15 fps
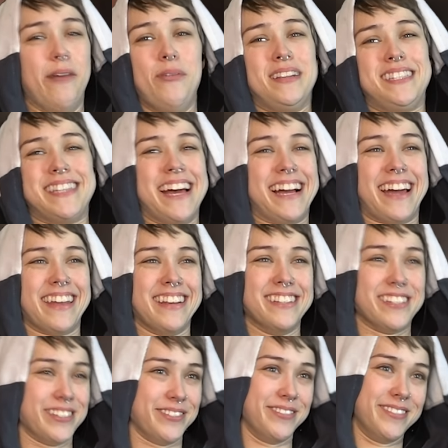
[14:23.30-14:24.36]
yeah, what's that gonna
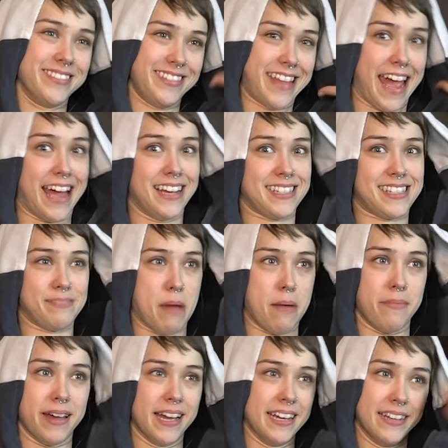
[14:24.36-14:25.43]
do? Thanks, my
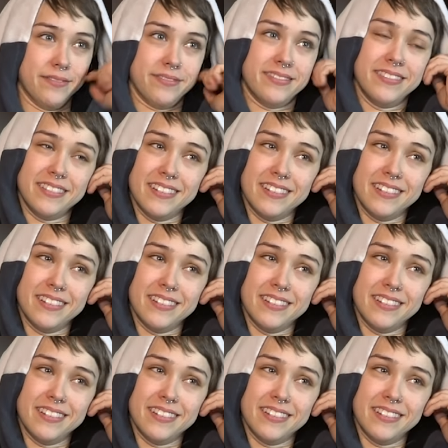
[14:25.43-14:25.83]
man,